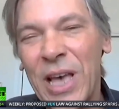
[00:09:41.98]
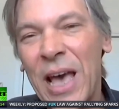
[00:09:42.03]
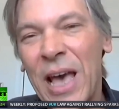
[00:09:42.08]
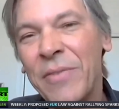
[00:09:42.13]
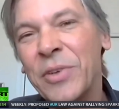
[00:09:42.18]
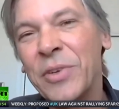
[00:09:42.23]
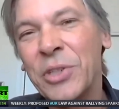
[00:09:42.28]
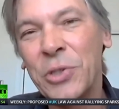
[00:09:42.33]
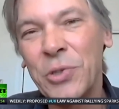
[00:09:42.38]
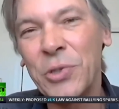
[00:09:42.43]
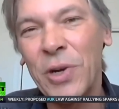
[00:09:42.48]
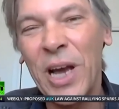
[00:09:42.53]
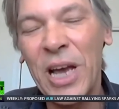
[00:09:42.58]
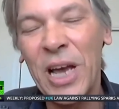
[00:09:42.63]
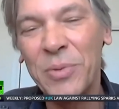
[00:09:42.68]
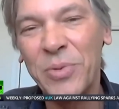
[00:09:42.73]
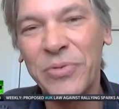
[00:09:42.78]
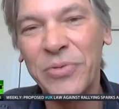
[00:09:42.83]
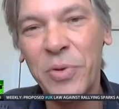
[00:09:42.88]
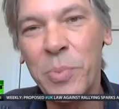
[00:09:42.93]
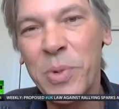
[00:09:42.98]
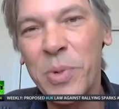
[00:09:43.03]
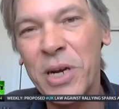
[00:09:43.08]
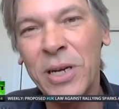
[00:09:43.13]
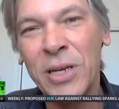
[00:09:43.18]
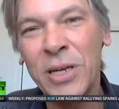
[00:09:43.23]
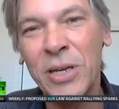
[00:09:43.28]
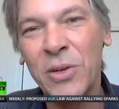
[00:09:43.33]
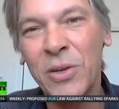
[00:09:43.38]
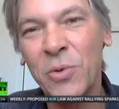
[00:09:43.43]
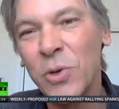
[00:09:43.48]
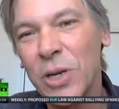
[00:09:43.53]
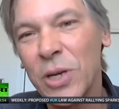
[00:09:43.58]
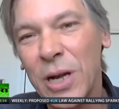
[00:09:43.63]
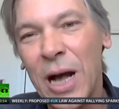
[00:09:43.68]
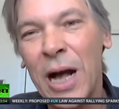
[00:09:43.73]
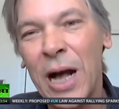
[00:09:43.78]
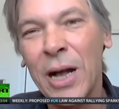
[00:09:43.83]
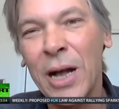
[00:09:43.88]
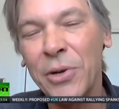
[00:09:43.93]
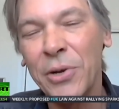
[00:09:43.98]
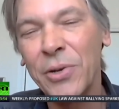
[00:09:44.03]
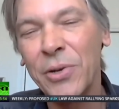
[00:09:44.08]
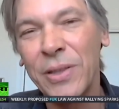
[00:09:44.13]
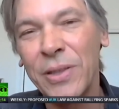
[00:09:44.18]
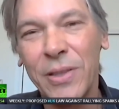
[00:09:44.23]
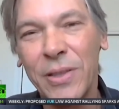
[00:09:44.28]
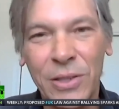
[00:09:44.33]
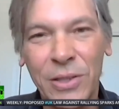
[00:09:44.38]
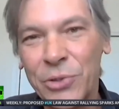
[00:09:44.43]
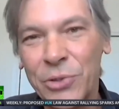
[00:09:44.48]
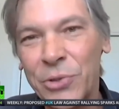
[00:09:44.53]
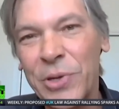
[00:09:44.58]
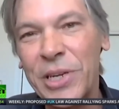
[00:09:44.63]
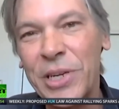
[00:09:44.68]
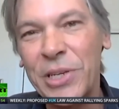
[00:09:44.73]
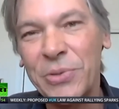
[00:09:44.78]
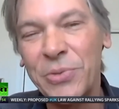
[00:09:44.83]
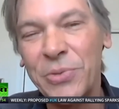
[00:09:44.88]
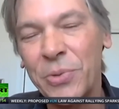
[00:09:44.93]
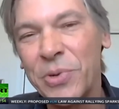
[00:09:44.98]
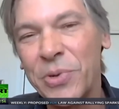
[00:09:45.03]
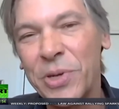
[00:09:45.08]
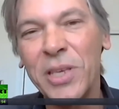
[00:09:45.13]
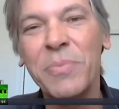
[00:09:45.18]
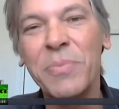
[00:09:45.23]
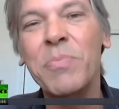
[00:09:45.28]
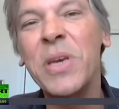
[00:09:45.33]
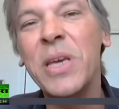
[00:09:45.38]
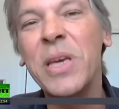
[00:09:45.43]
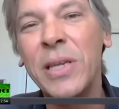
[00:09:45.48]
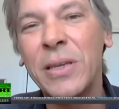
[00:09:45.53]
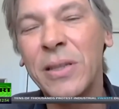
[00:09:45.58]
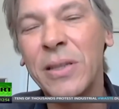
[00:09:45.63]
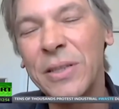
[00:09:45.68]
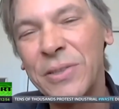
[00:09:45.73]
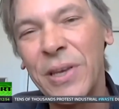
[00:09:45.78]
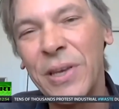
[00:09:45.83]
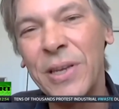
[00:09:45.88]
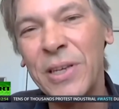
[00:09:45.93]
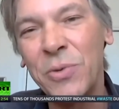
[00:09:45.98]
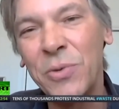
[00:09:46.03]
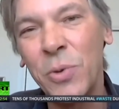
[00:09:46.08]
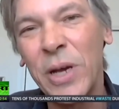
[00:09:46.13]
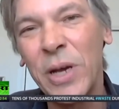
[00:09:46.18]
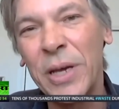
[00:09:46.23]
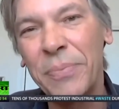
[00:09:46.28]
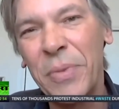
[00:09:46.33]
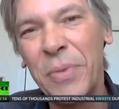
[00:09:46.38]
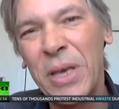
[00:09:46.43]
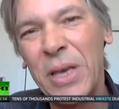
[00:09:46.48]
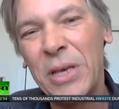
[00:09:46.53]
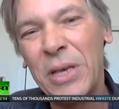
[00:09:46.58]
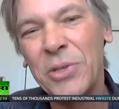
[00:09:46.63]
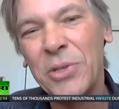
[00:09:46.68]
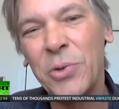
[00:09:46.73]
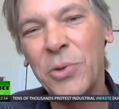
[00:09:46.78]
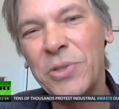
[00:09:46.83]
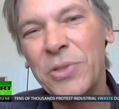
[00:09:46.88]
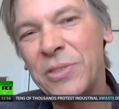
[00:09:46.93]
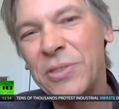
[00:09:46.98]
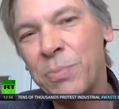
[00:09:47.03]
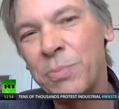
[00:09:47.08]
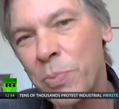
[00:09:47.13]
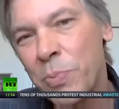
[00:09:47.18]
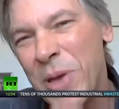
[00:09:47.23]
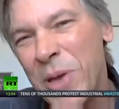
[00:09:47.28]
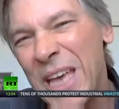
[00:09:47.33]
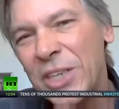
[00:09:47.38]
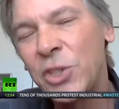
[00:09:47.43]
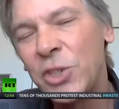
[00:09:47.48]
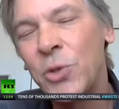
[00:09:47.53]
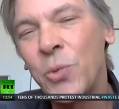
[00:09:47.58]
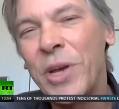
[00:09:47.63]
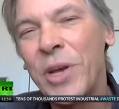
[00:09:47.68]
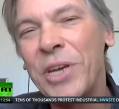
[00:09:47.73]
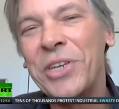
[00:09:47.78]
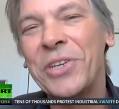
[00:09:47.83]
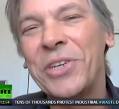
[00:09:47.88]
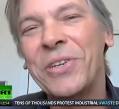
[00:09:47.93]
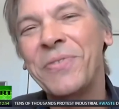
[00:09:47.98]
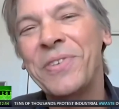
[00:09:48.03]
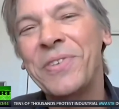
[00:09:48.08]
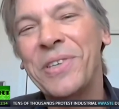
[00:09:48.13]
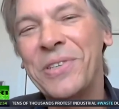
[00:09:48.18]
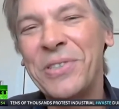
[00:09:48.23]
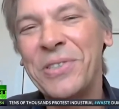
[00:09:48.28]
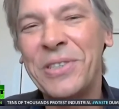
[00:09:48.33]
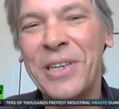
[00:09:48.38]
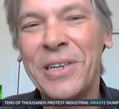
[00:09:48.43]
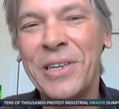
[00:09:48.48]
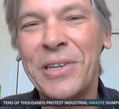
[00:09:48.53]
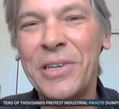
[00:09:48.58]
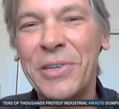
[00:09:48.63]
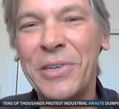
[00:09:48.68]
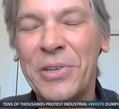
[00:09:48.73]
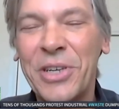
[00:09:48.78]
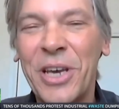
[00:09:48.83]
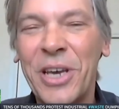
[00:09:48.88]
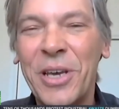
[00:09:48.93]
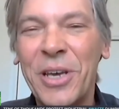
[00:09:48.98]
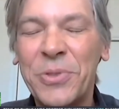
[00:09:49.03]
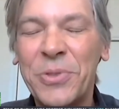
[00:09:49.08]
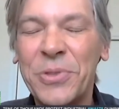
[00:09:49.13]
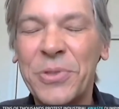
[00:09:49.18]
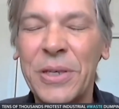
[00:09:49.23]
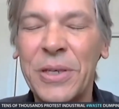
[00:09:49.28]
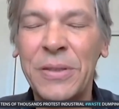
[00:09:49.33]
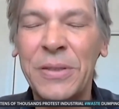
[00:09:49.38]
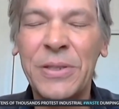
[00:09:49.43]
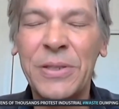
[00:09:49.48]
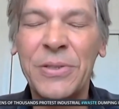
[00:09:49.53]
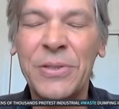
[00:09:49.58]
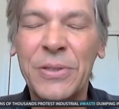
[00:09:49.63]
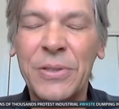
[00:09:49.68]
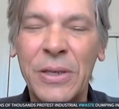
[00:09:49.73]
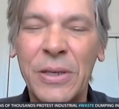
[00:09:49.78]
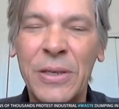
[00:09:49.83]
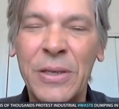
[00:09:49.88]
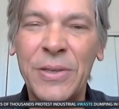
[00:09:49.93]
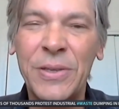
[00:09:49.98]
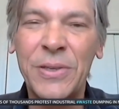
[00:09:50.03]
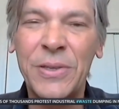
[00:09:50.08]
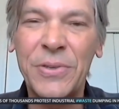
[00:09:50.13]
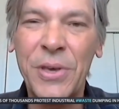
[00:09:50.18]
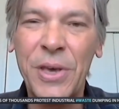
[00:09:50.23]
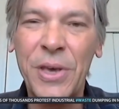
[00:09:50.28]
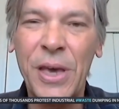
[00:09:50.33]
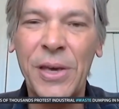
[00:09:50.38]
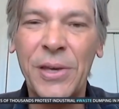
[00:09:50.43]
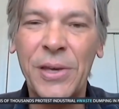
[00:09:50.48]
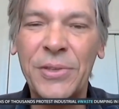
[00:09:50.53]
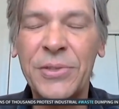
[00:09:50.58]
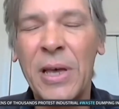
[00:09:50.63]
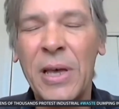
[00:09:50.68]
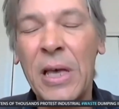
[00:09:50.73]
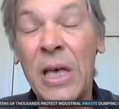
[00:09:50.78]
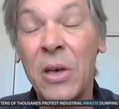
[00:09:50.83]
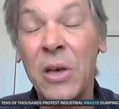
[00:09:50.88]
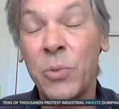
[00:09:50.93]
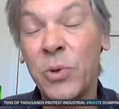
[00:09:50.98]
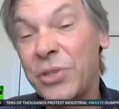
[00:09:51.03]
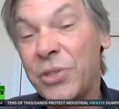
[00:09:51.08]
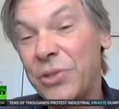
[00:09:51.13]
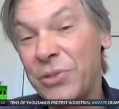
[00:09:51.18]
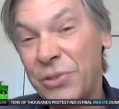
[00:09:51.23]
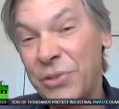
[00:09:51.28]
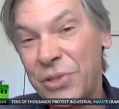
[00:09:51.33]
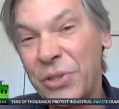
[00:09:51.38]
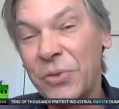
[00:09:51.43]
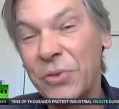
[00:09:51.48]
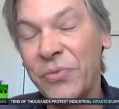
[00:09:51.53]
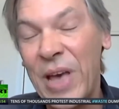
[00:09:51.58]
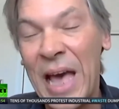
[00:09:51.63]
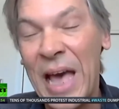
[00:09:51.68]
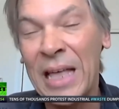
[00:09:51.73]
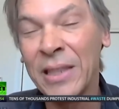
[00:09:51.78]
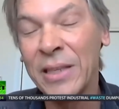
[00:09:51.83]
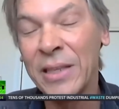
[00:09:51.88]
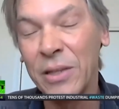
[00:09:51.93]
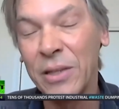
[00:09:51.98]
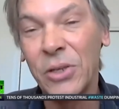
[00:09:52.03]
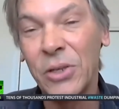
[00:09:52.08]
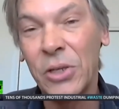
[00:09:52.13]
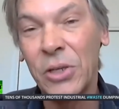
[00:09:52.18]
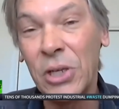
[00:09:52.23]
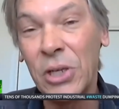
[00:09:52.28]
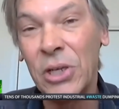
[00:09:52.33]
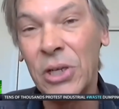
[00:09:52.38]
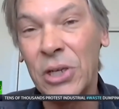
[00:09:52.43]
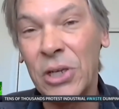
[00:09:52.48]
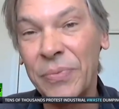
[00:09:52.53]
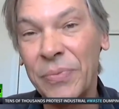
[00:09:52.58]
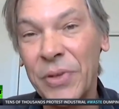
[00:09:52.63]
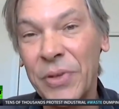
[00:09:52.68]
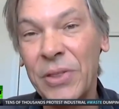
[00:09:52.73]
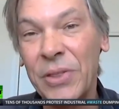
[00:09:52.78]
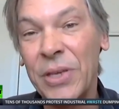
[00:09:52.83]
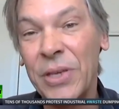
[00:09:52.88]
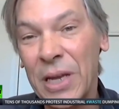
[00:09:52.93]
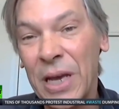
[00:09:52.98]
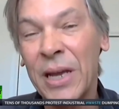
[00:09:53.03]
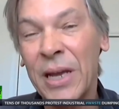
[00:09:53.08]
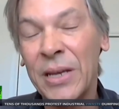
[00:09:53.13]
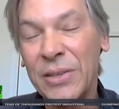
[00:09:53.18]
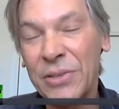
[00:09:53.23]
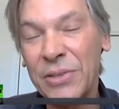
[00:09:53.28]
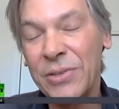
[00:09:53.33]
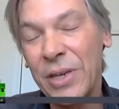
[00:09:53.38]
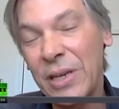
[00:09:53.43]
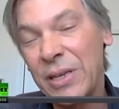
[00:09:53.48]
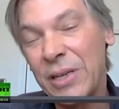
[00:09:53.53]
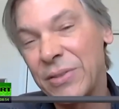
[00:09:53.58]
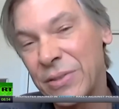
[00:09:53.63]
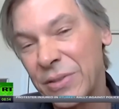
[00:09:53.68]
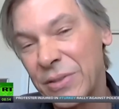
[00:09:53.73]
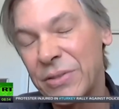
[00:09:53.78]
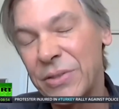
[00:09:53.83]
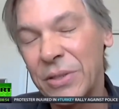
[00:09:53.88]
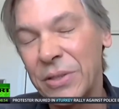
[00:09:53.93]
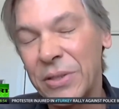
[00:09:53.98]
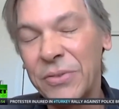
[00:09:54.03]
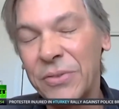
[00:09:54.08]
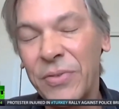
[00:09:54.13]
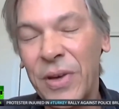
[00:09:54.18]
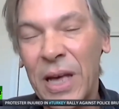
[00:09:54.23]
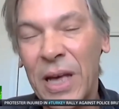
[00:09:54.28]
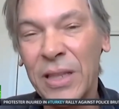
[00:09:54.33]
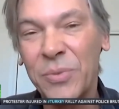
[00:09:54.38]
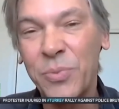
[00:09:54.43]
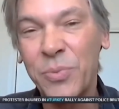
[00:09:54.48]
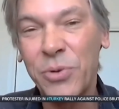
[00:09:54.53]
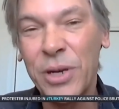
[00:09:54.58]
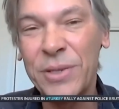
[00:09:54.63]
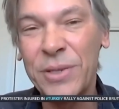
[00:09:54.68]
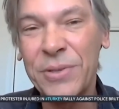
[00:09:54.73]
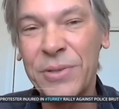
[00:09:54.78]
that the savage tribes of America were conquered and the treaties were really meaningless anyway. So it's this perpetuation of these stereotypes in this in this case, which is still valid law in the United States. It's still a valid